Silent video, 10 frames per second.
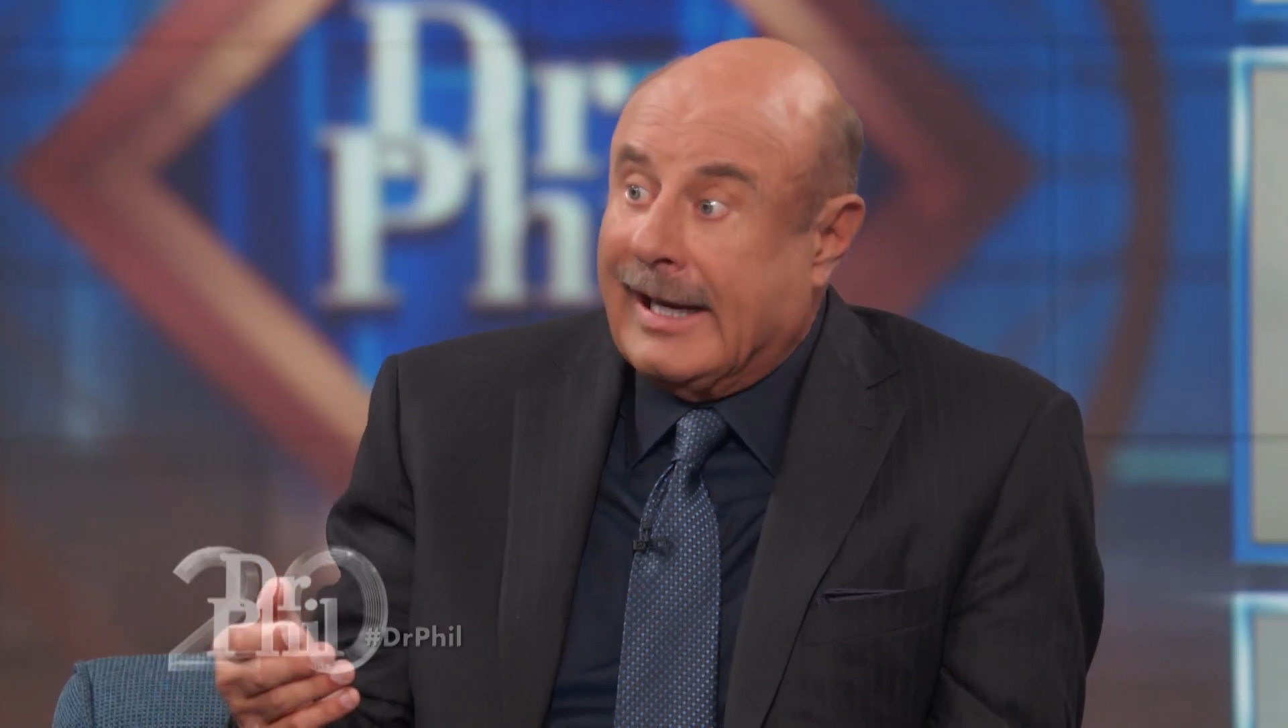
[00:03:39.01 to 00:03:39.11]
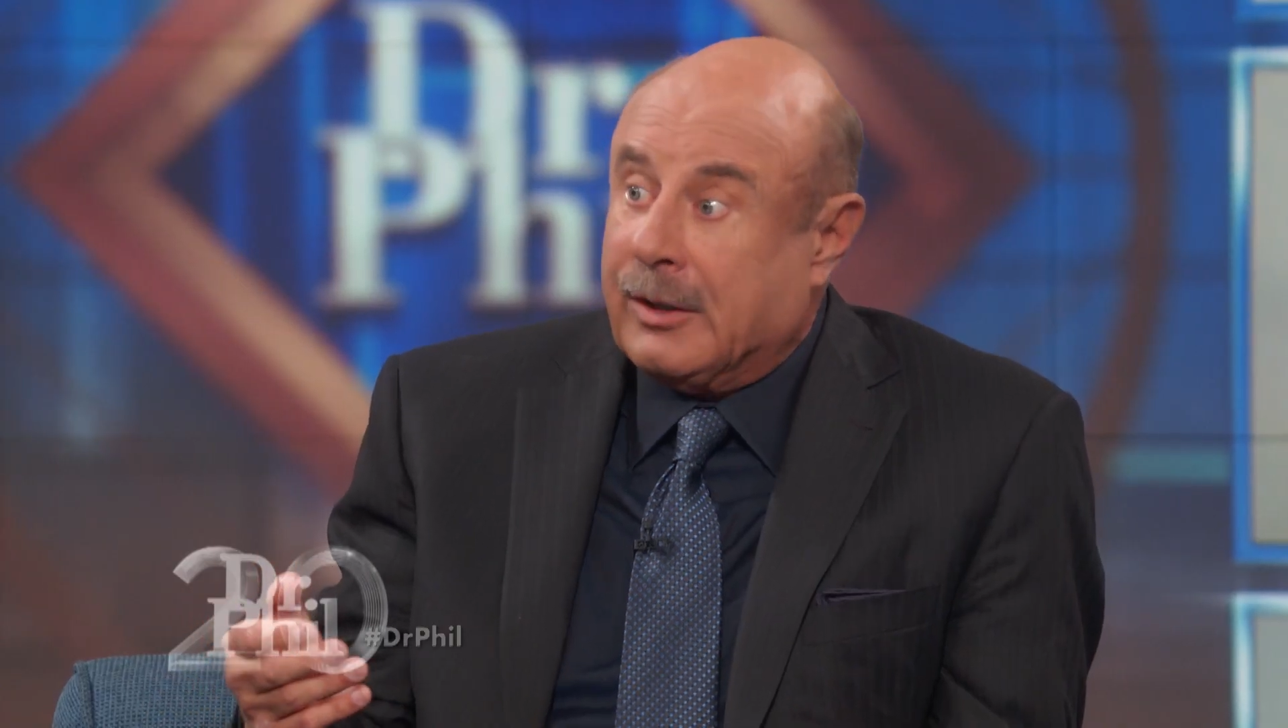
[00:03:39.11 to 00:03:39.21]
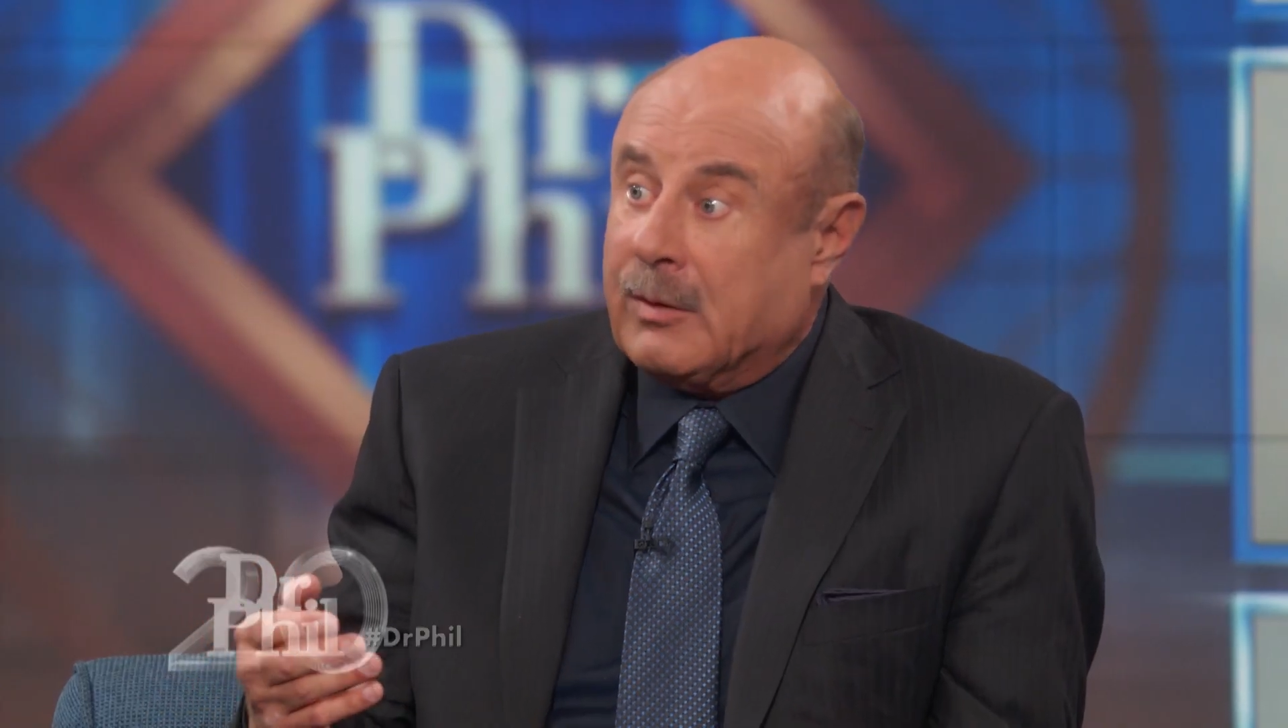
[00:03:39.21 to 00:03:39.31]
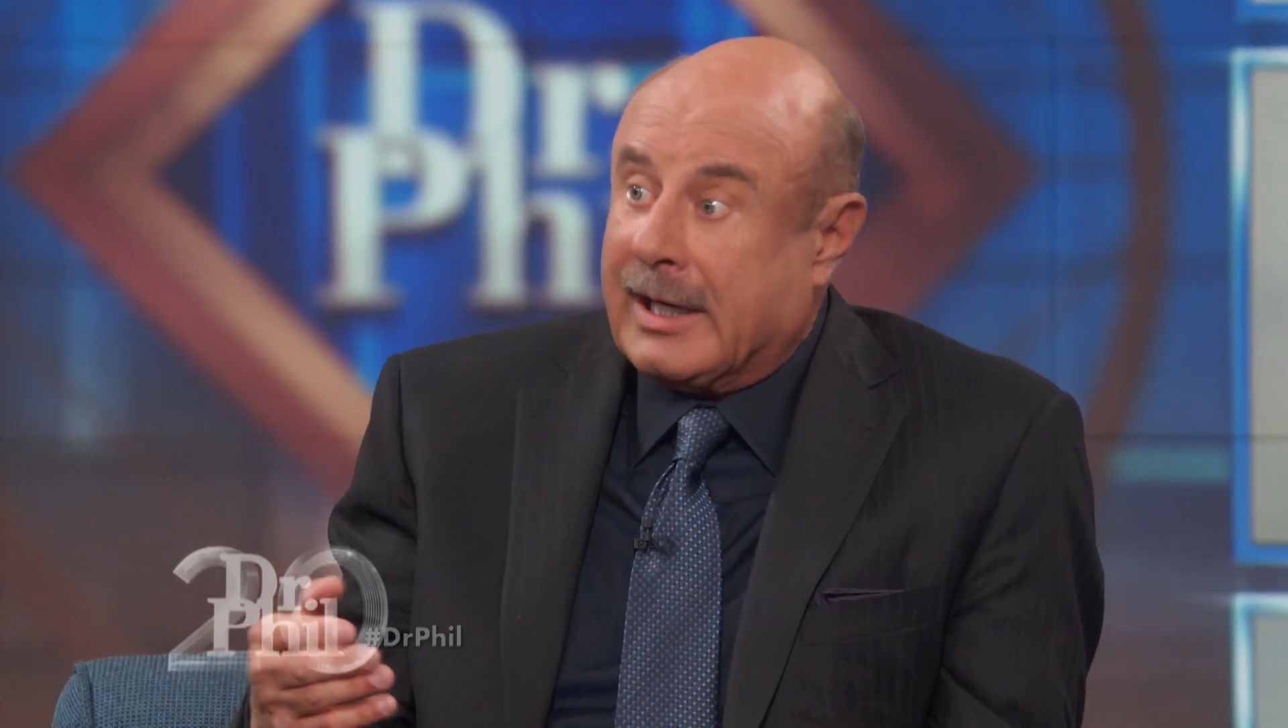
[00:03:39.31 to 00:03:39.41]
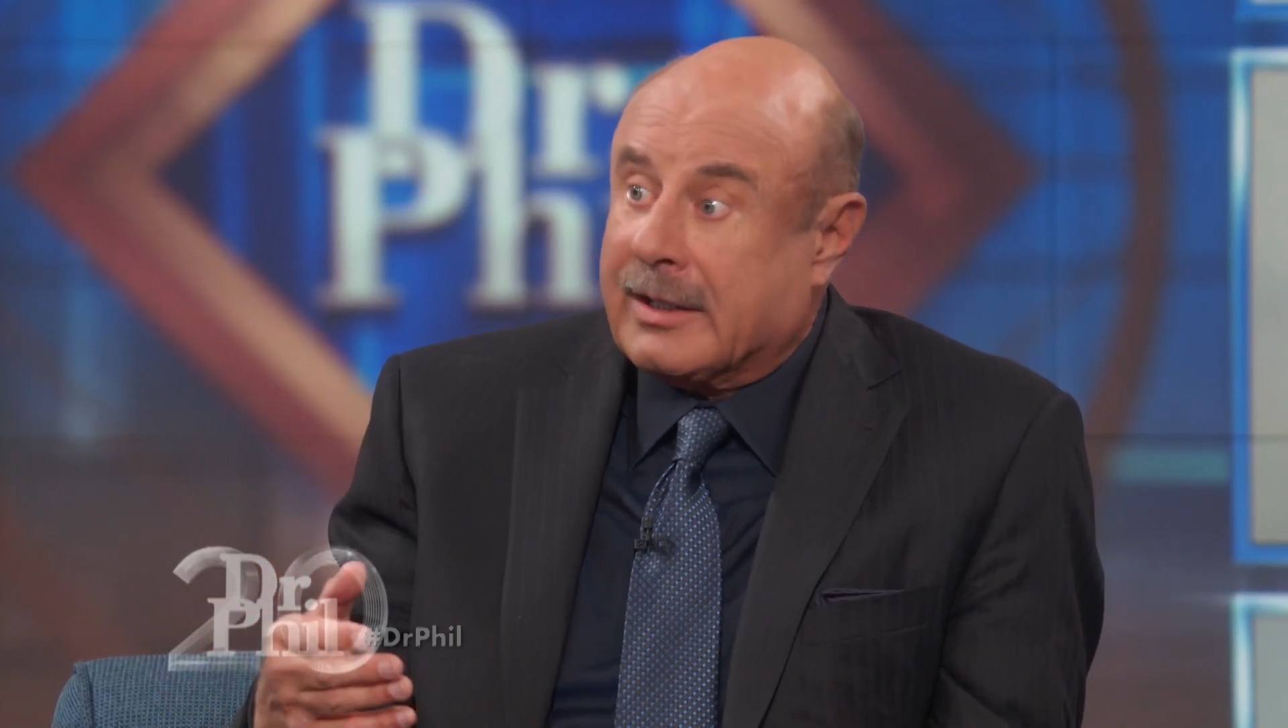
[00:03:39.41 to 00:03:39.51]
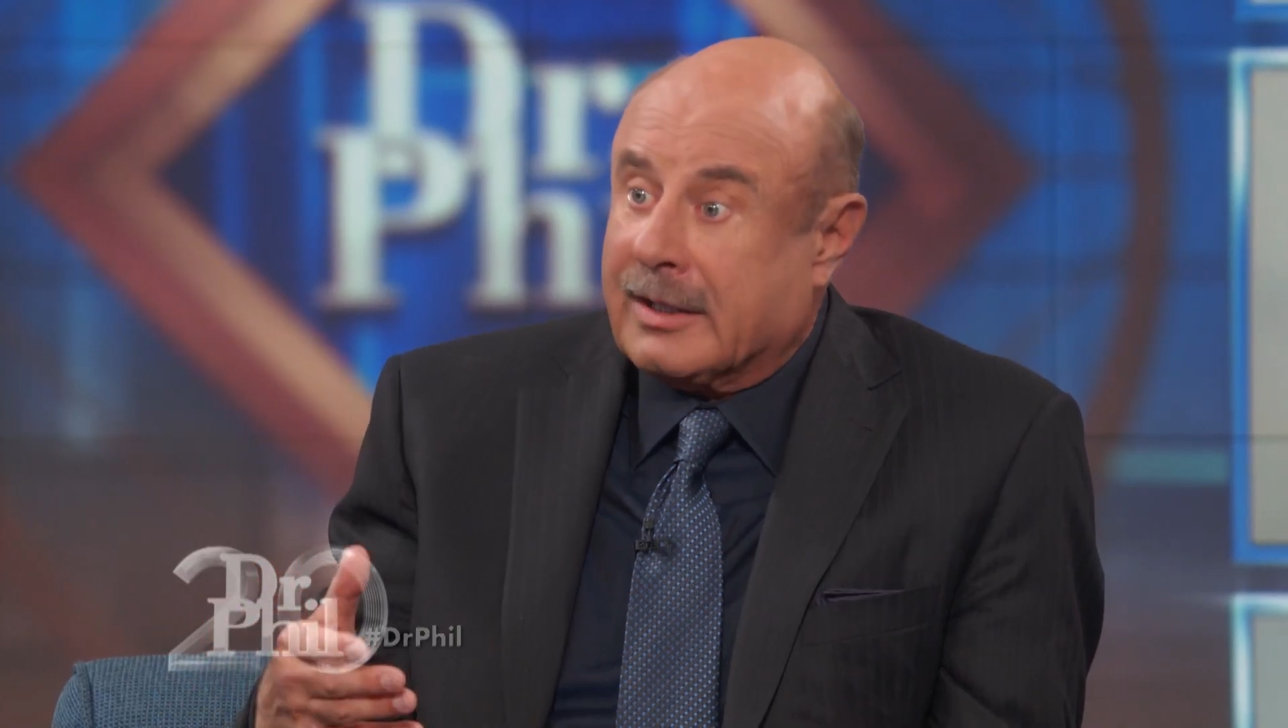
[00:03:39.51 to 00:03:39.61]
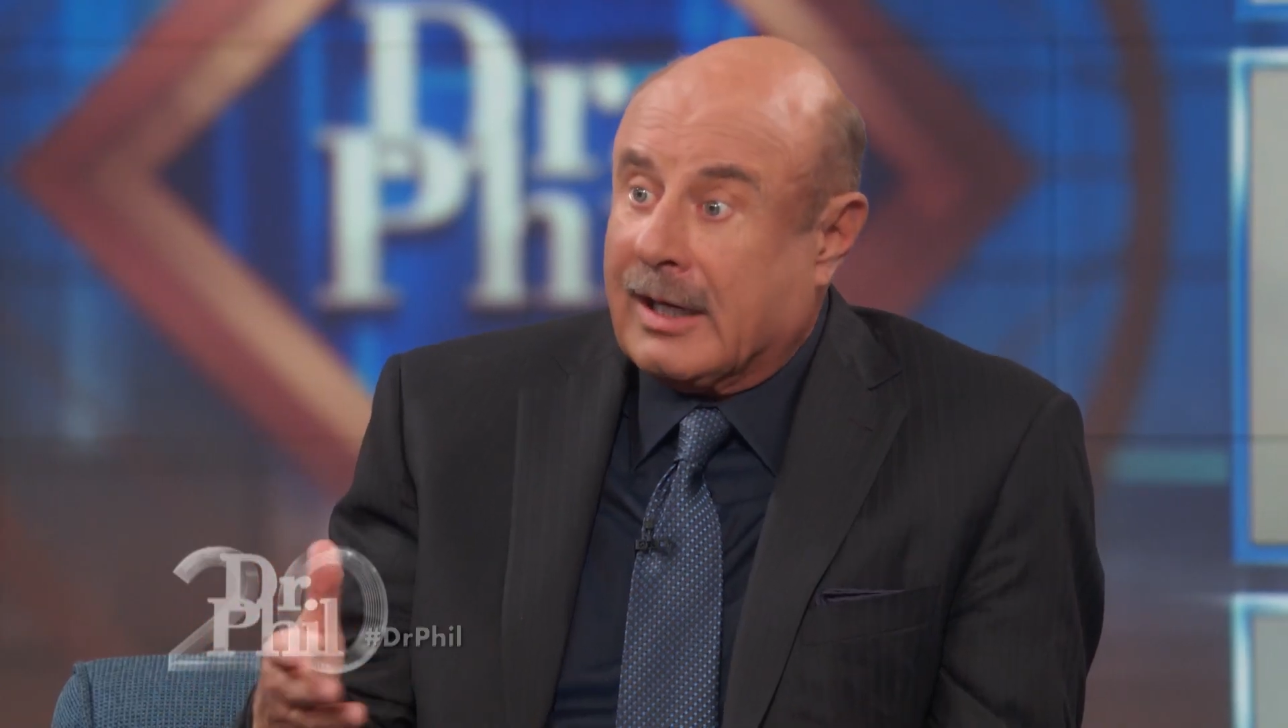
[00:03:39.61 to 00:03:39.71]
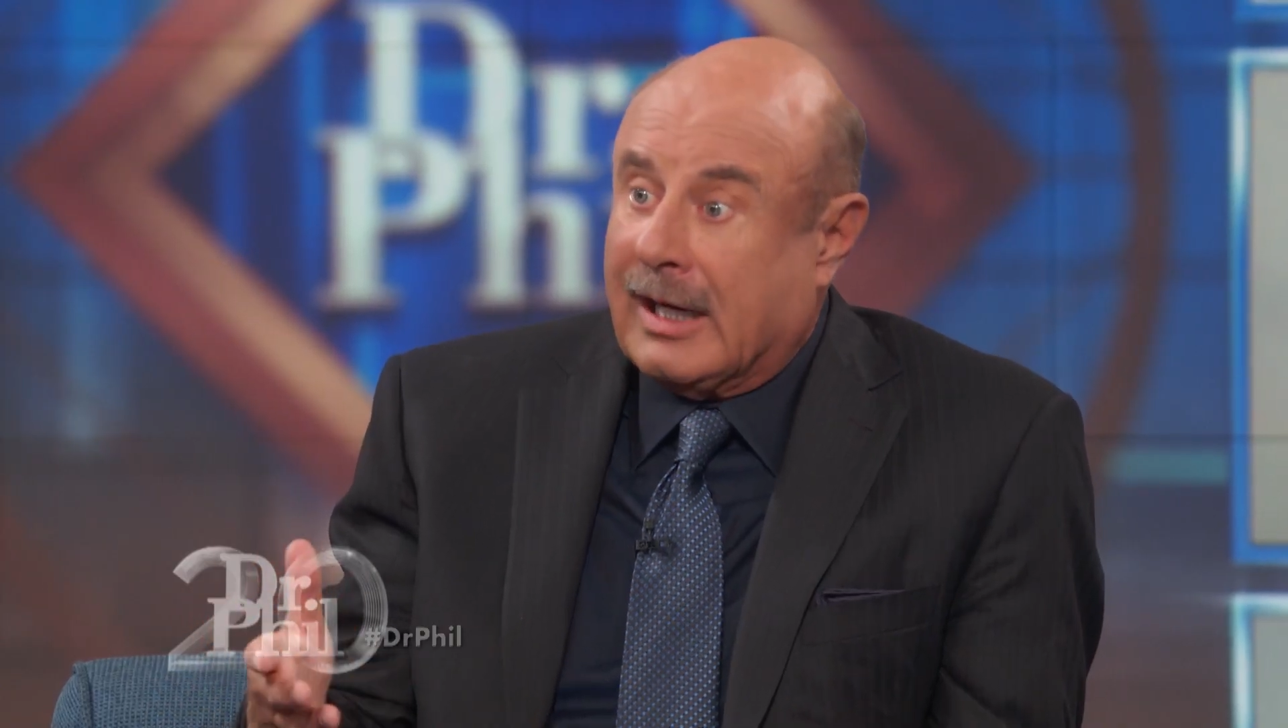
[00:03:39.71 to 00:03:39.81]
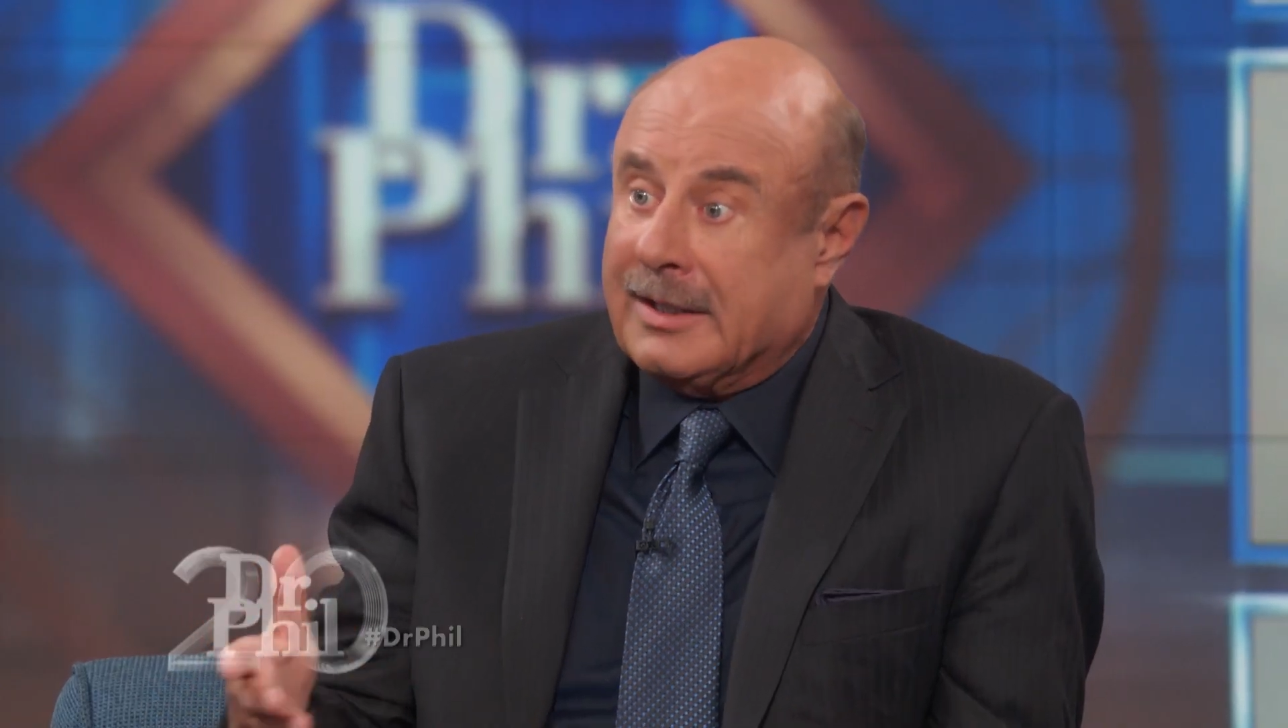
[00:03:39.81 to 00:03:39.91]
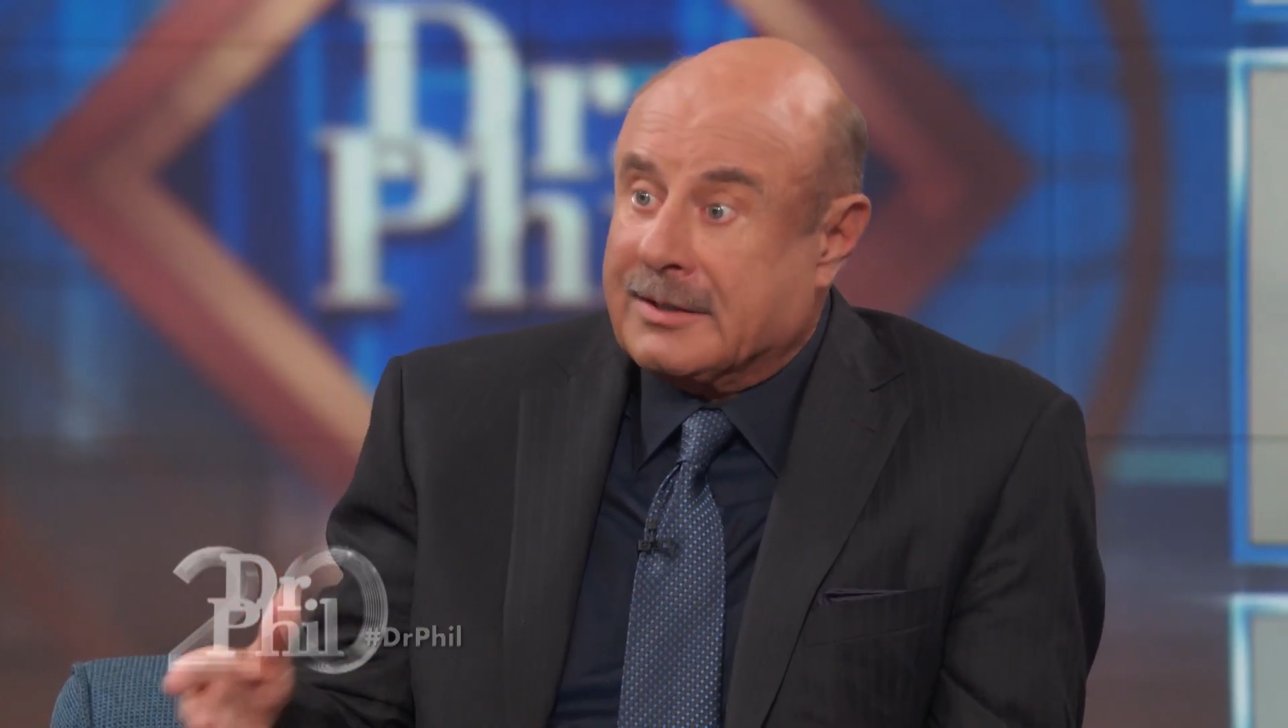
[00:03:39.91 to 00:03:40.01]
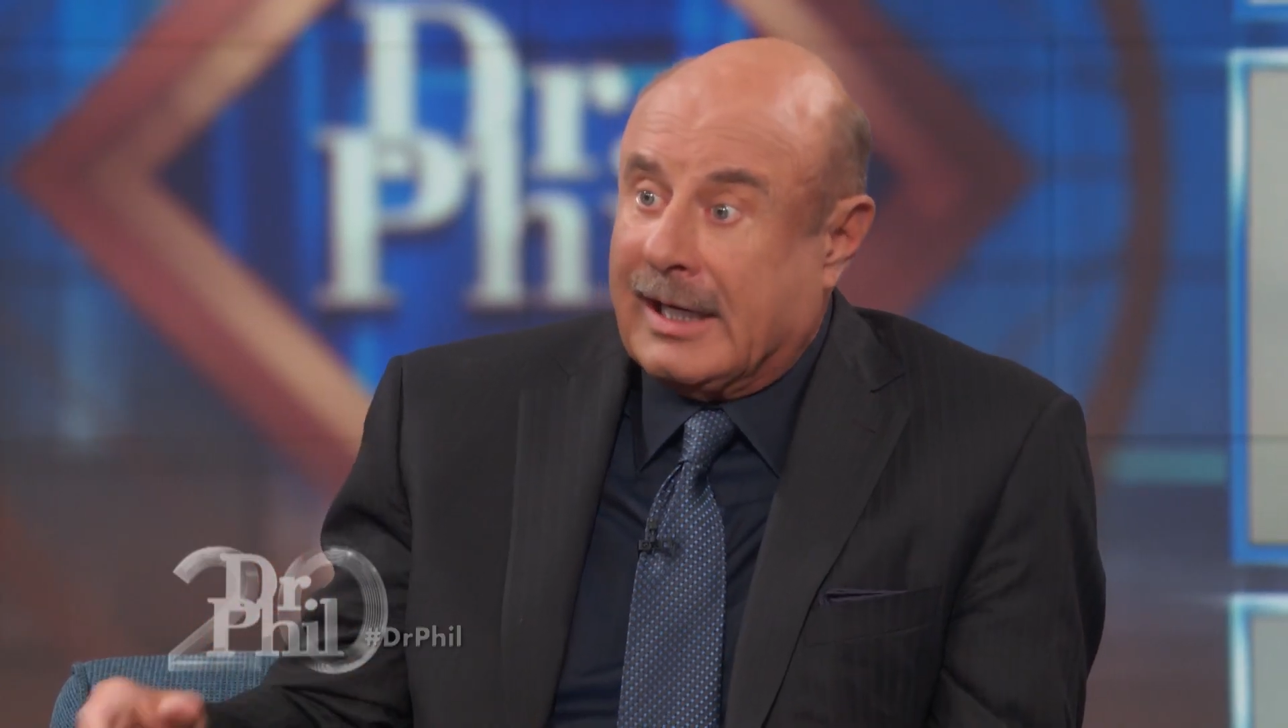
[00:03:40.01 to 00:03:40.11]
and recognize